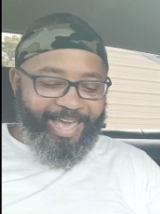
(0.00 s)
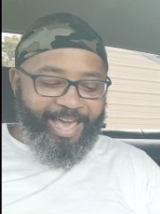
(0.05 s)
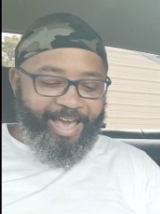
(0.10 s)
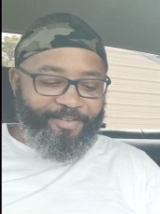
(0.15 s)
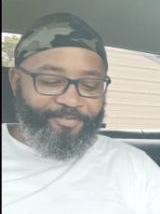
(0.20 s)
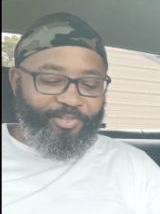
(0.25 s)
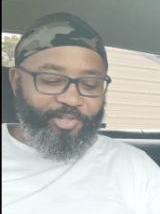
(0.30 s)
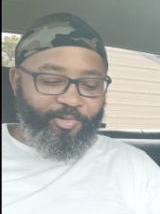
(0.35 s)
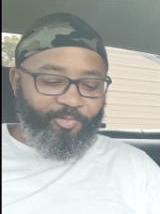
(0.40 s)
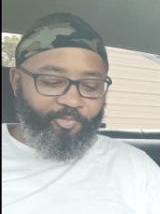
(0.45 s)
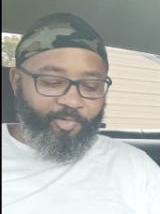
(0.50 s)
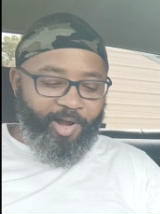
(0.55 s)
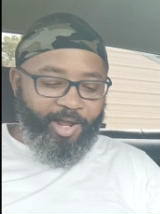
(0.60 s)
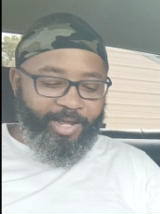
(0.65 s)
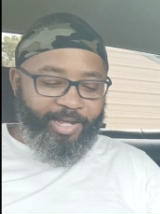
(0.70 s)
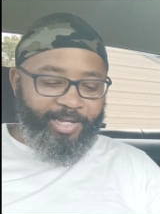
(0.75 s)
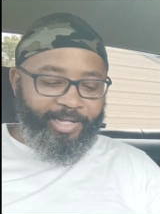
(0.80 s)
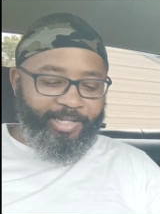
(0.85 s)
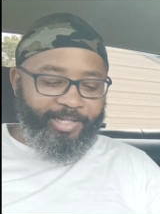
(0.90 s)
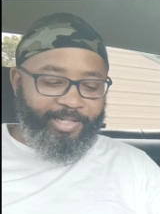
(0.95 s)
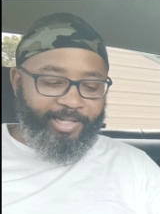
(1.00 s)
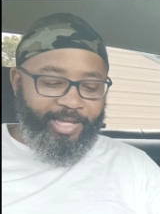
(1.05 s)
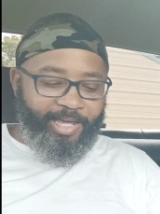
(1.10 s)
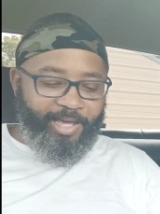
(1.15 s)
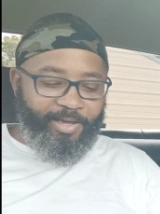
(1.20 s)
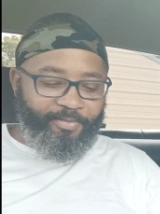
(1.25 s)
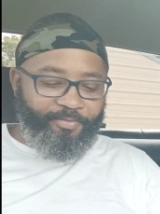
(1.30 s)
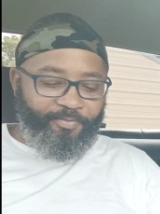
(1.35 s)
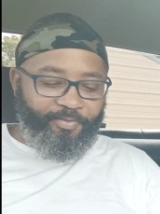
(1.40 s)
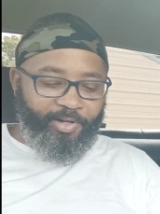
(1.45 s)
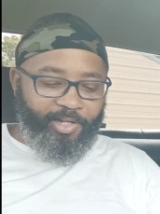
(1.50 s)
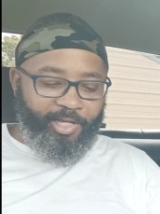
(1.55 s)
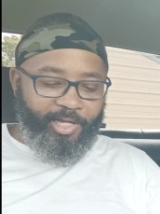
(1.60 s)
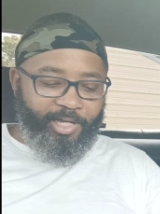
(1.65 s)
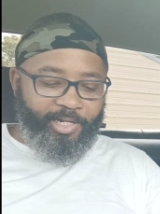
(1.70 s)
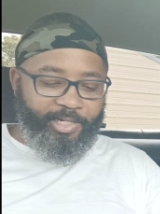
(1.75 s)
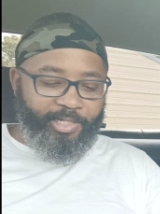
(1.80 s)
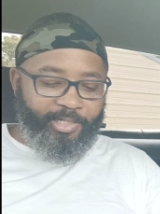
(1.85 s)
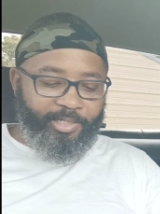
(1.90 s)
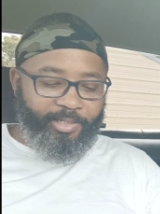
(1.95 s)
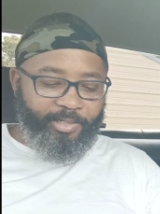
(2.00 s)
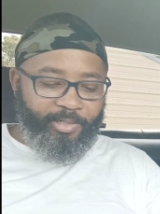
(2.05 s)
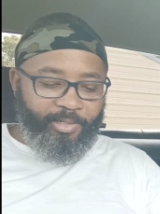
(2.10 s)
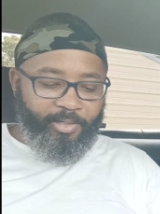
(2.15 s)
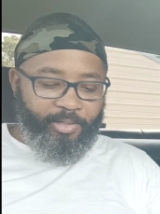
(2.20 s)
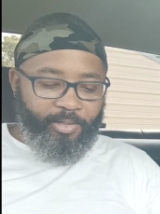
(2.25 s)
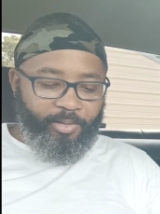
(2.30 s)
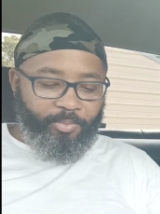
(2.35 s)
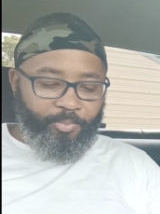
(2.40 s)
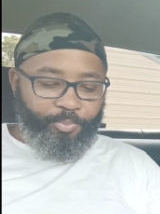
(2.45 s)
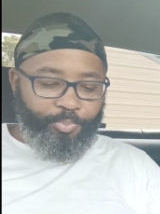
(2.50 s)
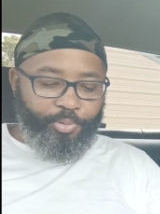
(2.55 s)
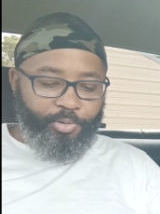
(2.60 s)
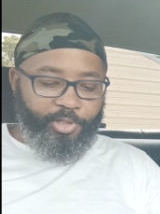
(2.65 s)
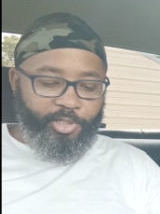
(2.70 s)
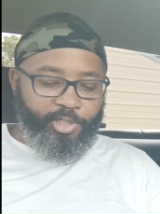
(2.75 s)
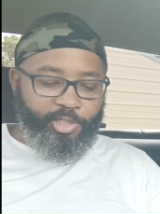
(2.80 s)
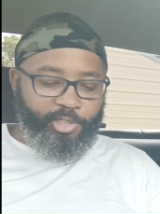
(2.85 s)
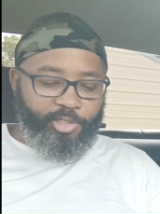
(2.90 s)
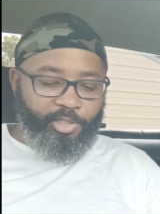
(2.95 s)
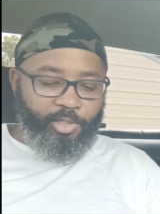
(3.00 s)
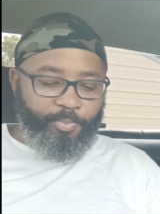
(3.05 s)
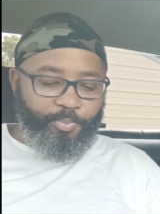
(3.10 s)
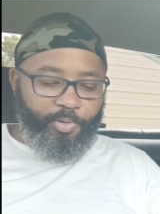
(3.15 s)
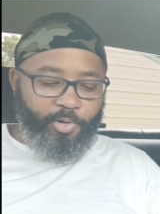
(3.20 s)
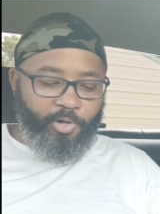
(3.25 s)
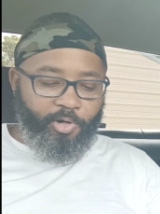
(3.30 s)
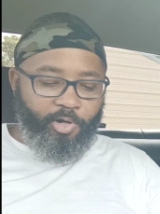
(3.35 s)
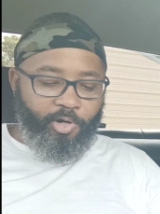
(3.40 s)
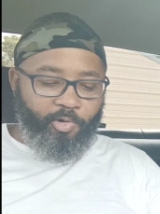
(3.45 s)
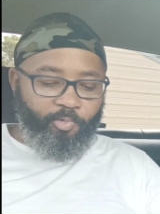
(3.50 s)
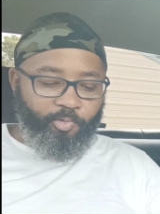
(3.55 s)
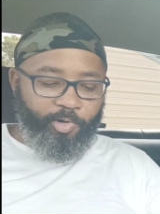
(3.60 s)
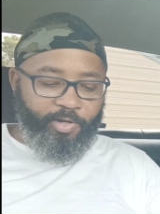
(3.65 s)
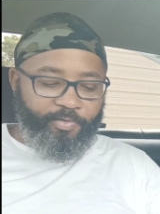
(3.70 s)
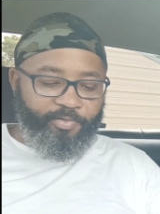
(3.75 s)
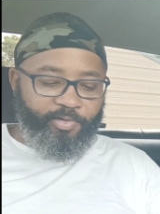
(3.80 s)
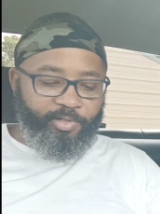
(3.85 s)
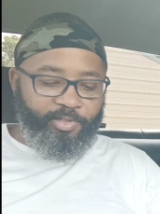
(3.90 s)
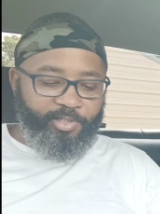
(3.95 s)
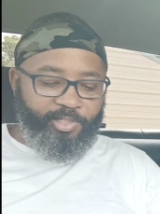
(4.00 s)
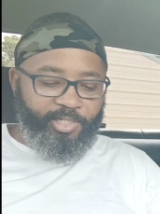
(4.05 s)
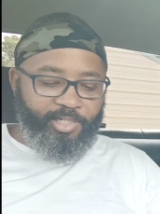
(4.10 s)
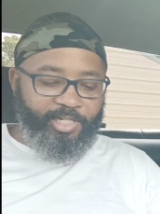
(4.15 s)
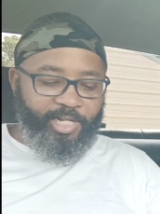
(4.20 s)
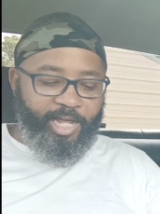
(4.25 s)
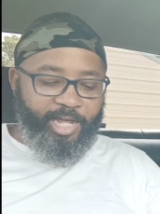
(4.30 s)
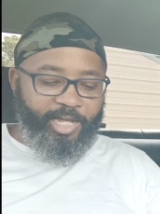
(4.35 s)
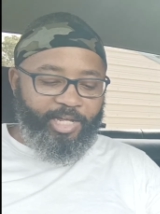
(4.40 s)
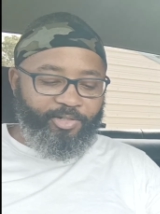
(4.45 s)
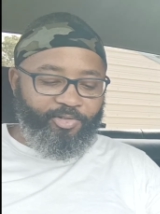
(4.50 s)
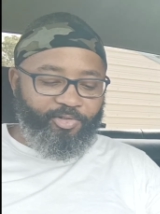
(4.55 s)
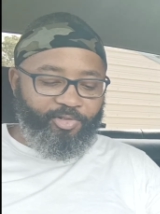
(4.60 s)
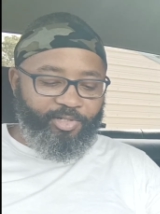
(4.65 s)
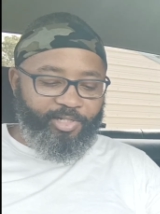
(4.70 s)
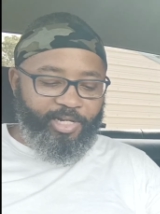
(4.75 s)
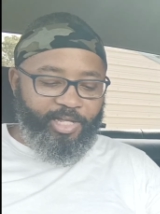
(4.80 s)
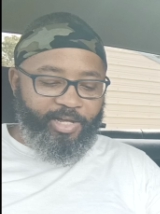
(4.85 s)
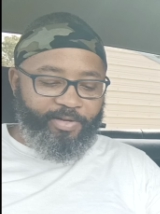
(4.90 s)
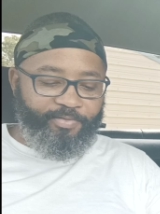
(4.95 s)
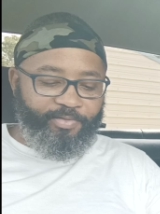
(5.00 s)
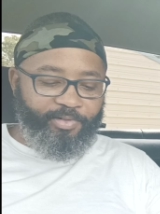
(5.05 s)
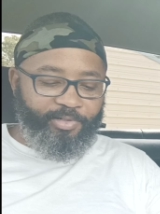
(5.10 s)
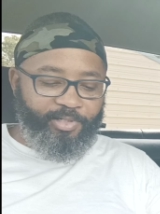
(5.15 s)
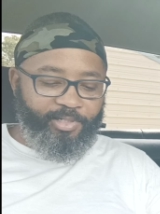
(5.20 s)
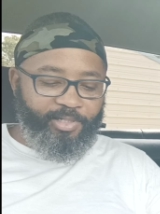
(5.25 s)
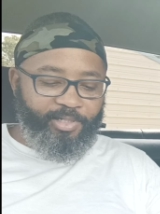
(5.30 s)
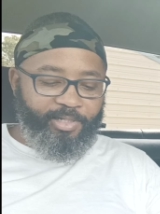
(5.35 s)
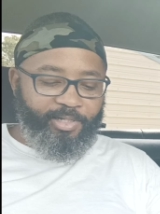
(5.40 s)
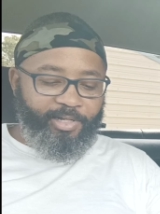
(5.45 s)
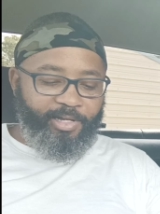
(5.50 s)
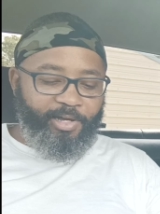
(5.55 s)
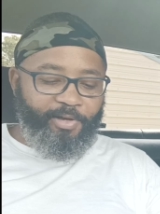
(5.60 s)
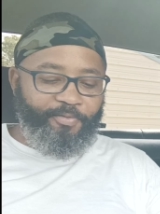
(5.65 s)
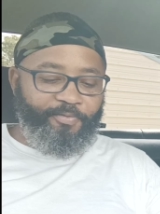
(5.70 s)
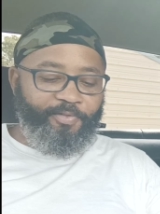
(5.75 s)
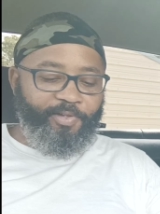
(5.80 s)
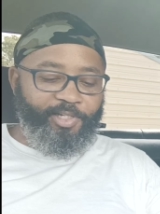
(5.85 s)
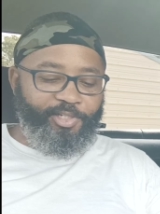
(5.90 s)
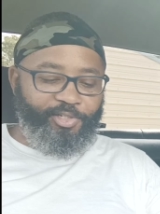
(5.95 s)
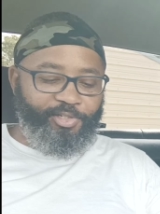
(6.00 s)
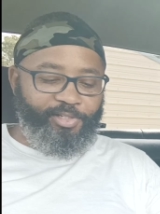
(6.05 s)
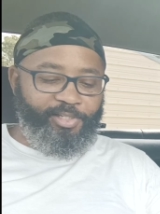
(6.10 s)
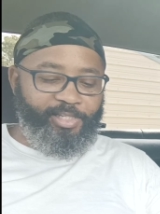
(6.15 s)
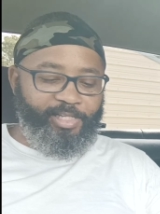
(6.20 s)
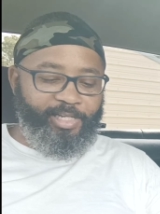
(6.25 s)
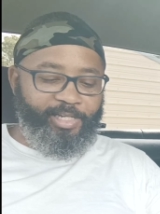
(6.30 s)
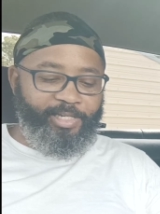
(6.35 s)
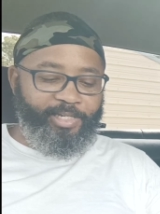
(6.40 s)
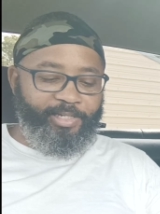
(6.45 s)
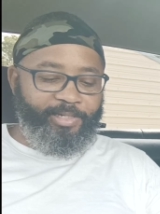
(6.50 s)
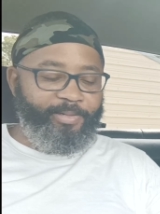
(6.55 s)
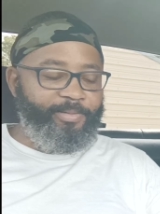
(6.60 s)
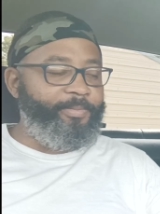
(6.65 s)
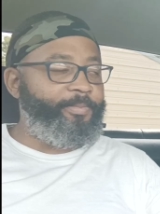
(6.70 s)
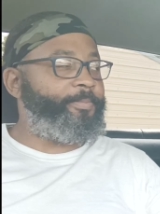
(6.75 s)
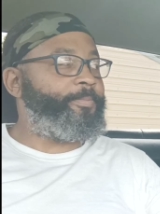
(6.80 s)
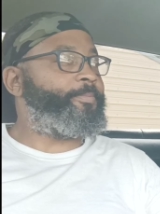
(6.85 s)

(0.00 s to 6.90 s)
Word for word: after rain and flooding pushed the Pearl River to dangerous levels, officials said.